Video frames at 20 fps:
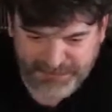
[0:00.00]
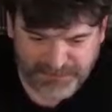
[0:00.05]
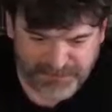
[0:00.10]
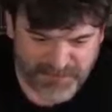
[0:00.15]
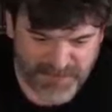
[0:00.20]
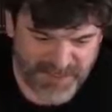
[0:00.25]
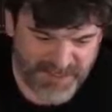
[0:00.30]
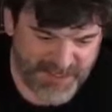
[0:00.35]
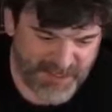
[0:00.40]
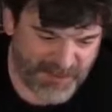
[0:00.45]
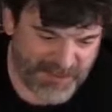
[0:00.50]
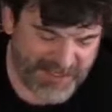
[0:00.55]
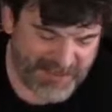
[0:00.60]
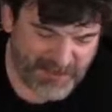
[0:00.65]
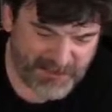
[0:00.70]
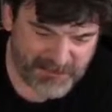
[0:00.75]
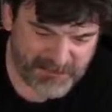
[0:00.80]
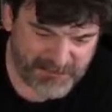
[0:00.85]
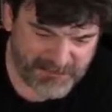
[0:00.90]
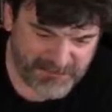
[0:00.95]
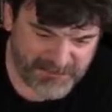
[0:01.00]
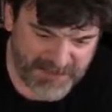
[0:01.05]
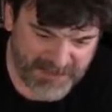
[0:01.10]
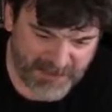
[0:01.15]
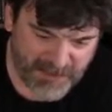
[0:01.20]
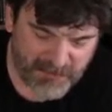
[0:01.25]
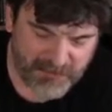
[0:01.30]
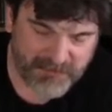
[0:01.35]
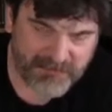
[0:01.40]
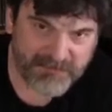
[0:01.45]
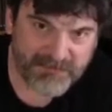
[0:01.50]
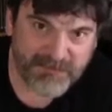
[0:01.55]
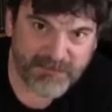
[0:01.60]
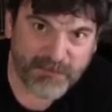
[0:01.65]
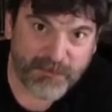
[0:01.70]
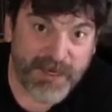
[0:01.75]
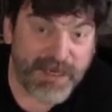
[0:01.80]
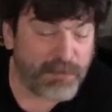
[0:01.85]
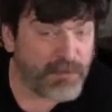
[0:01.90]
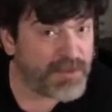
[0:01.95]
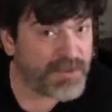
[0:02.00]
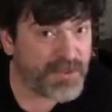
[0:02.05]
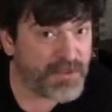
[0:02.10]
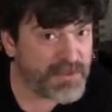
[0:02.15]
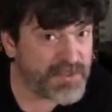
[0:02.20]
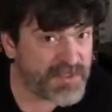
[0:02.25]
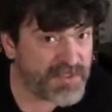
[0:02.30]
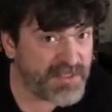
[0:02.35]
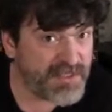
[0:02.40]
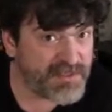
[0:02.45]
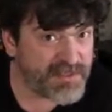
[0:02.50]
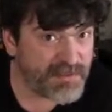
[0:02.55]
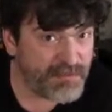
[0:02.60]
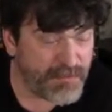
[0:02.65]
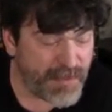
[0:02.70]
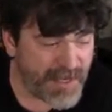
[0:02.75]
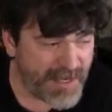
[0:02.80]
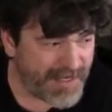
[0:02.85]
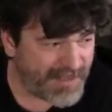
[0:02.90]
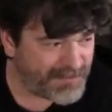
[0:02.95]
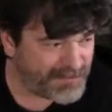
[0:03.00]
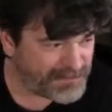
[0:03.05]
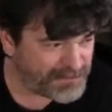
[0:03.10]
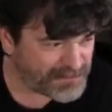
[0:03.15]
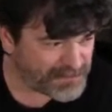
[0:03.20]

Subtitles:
I don't write with those things in mind."